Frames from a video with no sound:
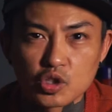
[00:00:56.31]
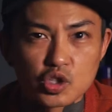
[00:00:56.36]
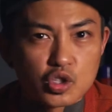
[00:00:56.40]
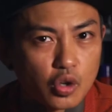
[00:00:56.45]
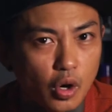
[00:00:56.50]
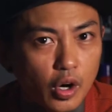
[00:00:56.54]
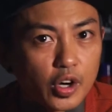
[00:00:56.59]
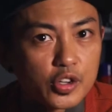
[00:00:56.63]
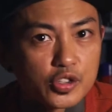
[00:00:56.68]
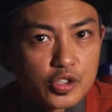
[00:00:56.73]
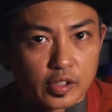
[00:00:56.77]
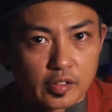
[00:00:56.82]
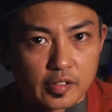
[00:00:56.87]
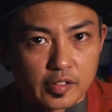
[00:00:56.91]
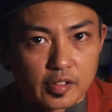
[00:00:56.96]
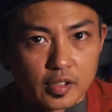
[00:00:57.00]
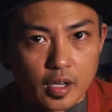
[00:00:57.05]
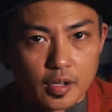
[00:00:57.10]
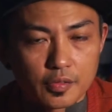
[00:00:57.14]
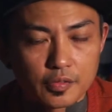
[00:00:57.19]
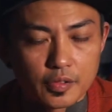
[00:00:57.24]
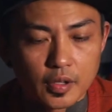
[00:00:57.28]
charging
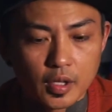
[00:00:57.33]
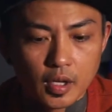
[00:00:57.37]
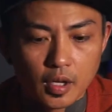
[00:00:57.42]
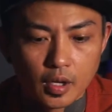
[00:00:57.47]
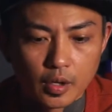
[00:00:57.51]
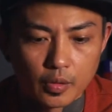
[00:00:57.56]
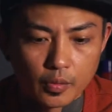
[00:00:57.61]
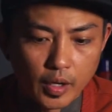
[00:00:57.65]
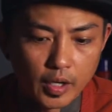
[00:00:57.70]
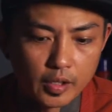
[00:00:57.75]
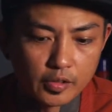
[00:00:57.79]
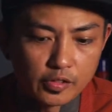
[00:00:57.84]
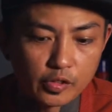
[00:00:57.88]
stuff, right?